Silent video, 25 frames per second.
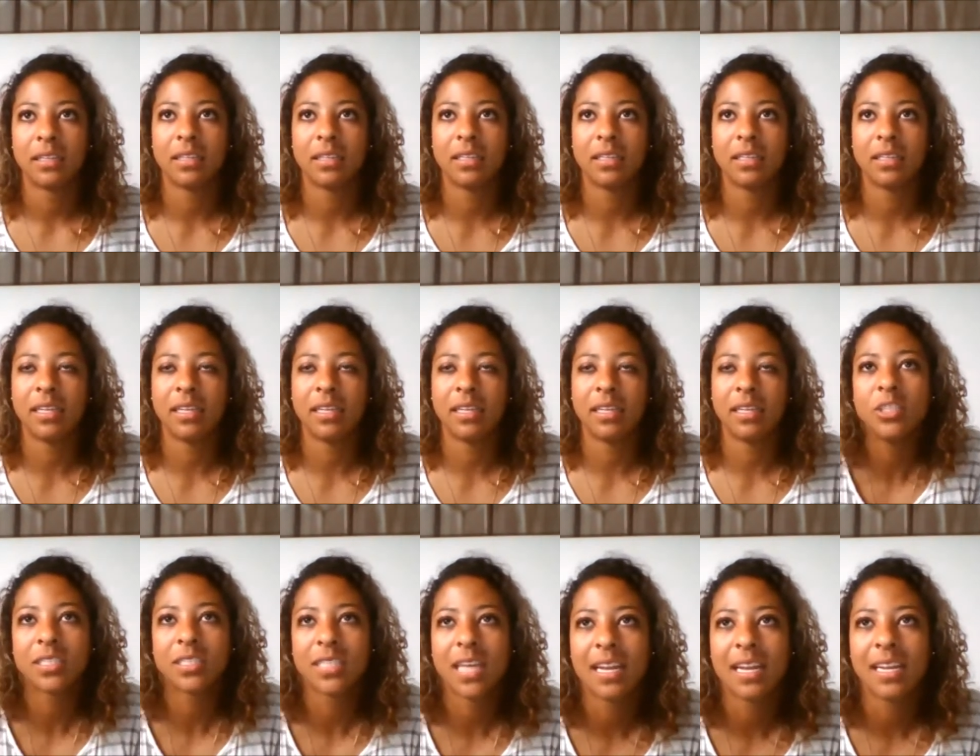it was
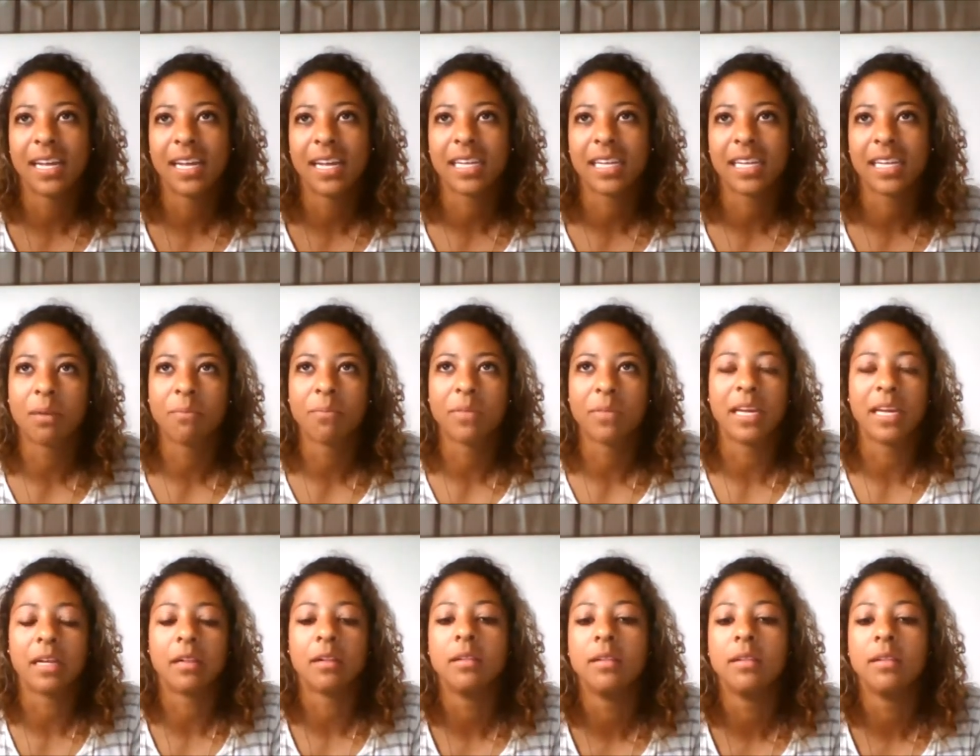just kind of like
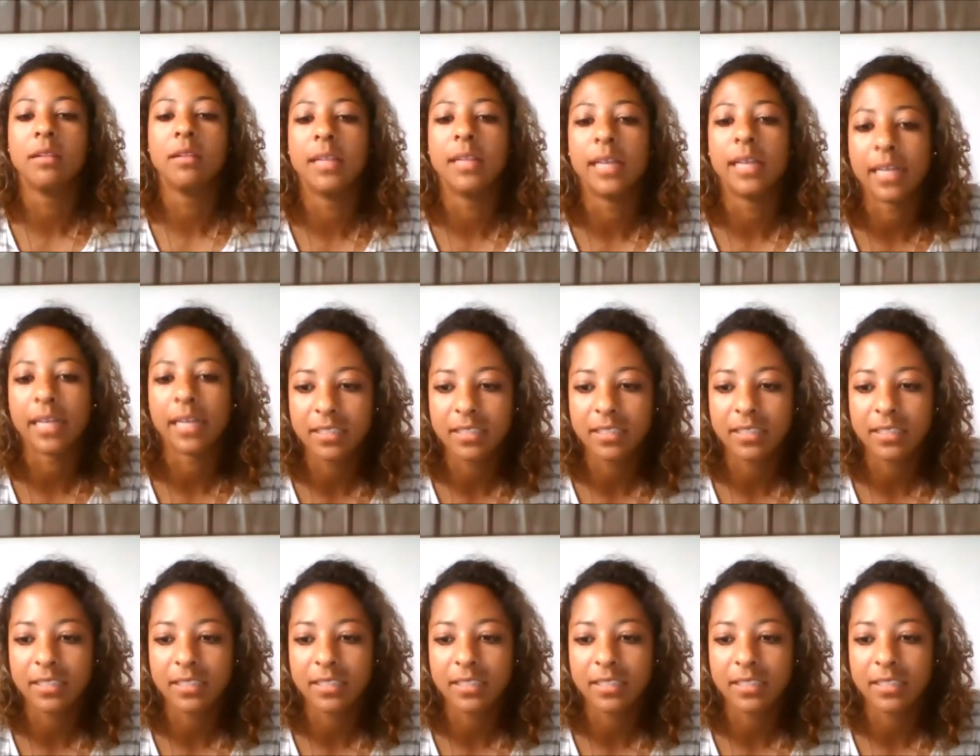something clicked.